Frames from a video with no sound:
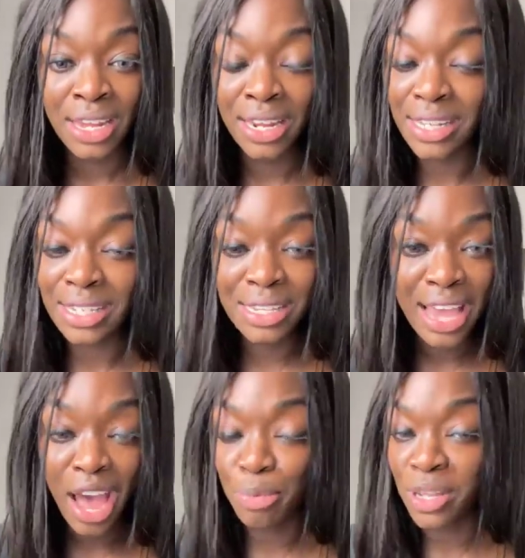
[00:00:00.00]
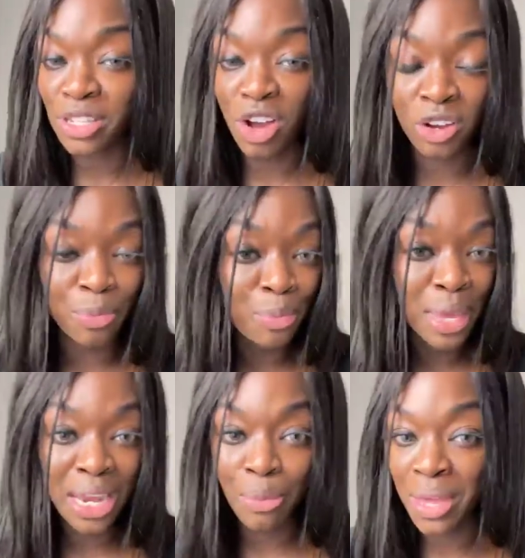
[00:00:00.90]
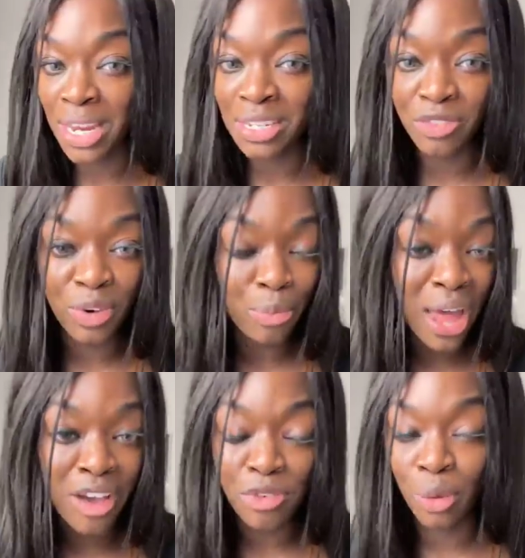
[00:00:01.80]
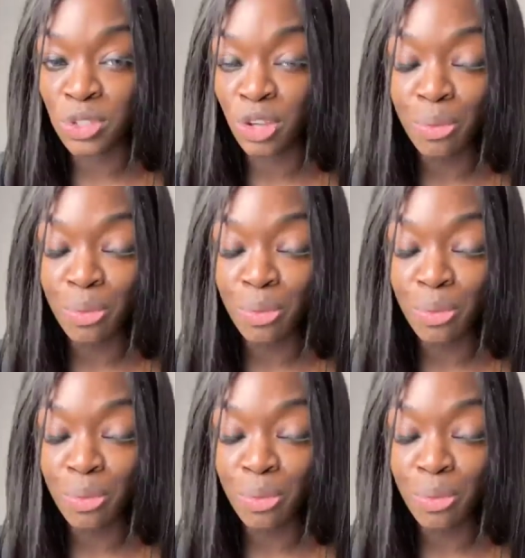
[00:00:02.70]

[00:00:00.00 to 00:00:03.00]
Ladies, this happens on many, many different platforms.